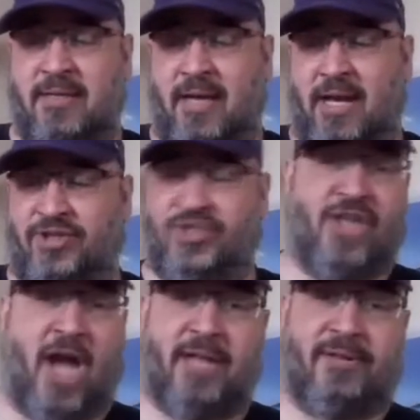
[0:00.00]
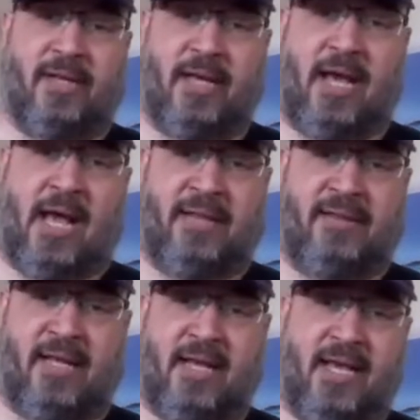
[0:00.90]
a shot at
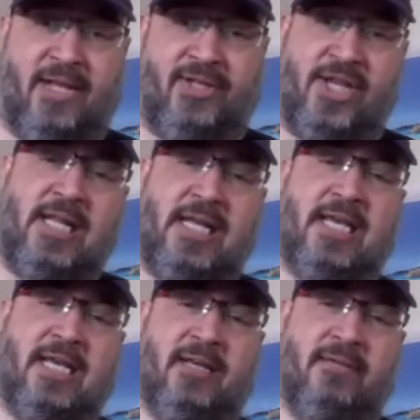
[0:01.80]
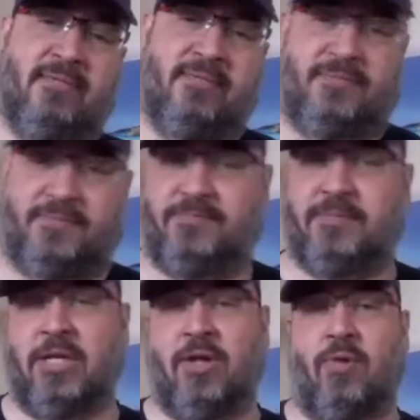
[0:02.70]
the G League,
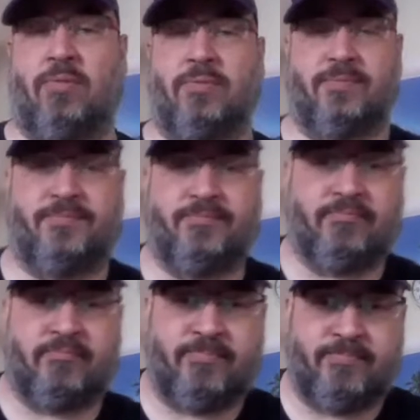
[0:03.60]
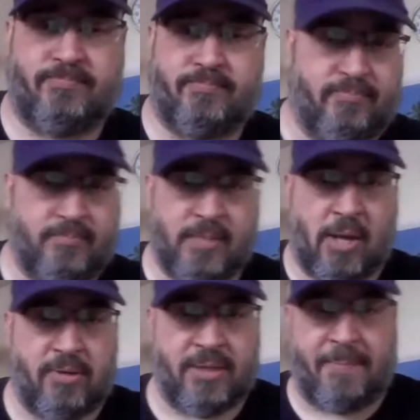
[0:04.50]
you
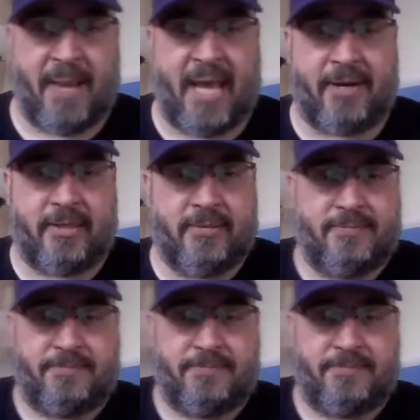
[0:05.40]
know, the better.